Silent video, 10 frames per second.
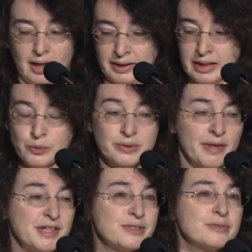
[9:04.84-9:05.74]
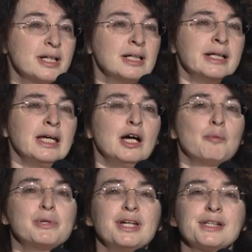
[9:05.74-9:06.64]
Now, this really
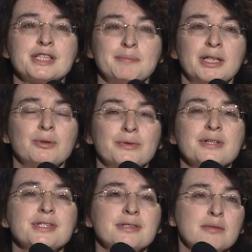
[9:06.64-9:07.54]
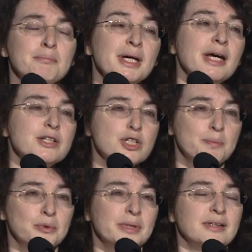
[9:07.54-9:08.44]
brings me to this major
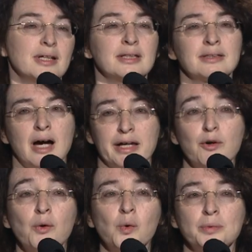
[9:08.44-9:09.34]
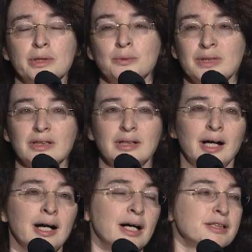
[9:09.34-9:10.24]
point that I hope you will
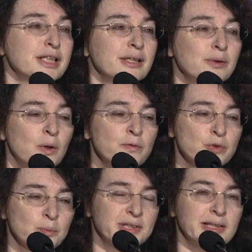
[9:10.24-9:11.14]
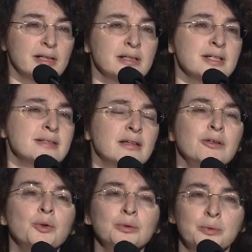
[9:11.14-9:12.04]
uh, take home from here is that
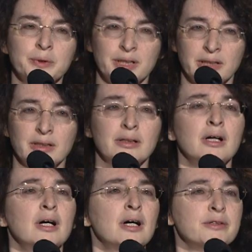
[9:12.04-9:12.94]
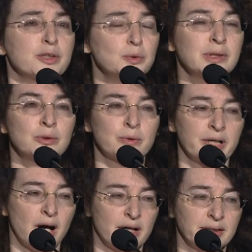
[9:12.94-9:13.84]
non-coding regulatory
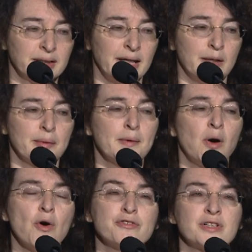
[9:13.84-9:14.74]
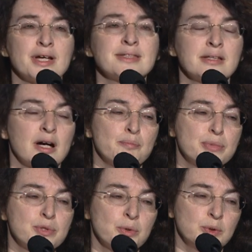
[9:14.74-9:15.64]
RNA offer us a
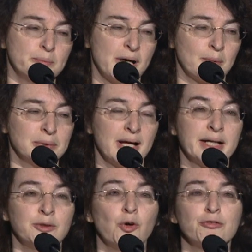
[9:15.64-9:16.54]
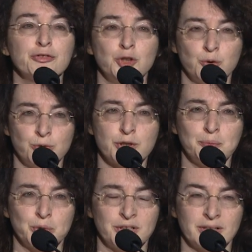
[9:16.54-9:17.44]
broad pipeline of new
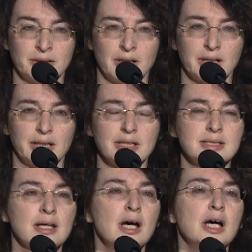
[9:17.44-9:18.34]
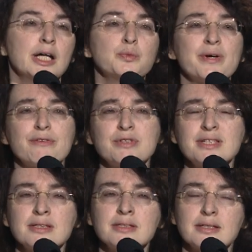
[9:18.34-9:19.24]
therapeutic targets. And with
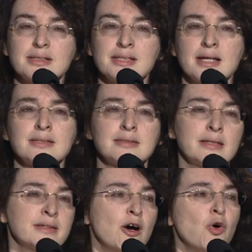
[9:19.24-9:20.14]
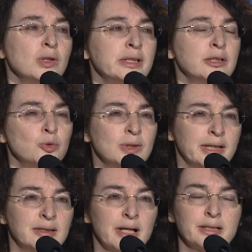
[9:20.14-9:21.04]
recent successes in the
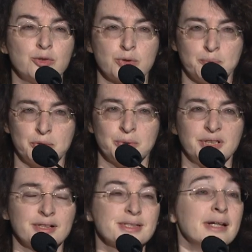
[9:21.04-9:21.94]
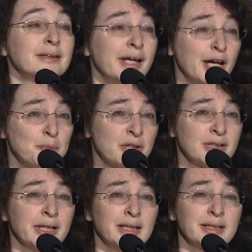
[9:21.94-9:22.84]
oligonucleotide therapeutics and
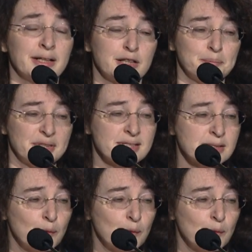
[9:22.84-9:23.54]
mRNA therapies,